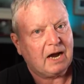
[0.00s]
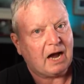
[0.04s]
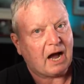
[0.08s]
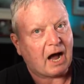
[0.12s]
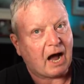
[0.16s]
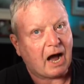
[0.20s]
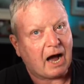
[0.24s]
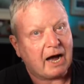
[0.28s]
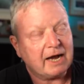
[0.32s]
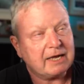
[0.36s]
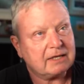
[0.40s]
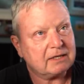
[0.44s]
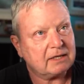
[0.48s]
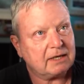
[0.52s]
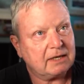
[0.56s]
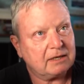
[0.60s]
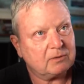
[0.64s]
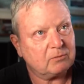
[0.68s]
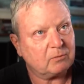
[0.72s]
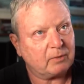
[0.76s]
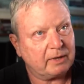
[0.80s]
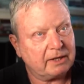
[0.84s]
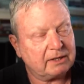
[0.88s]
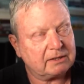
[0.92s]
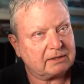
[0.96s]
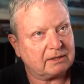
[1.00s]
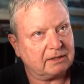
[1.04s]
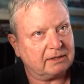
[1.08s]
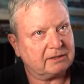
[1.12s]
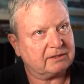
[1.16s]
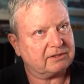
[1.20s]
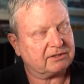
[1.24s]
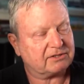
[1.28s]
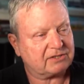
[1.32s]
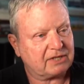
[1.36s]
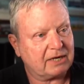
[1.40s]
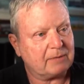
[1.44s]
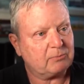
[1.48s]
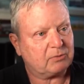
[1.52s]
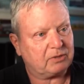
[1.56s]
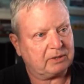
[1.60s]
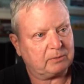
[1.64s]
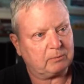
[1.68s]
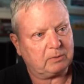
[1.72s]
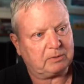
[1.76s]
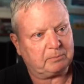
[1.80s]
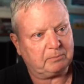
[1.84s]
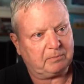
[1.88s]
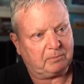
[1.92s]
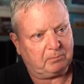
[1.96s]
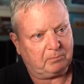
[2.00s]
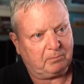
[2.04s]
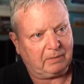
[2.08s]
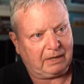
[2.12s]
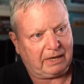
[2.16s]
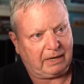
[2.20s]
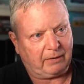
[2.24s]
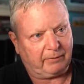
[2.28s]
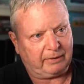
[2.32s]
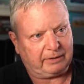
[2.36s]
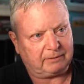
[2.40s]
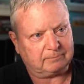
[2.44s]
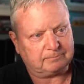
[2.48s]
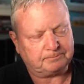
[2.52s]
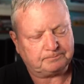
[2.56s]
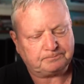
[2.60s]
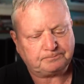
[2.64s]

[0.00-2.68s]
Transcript: I then went, and the same thing with Malawi.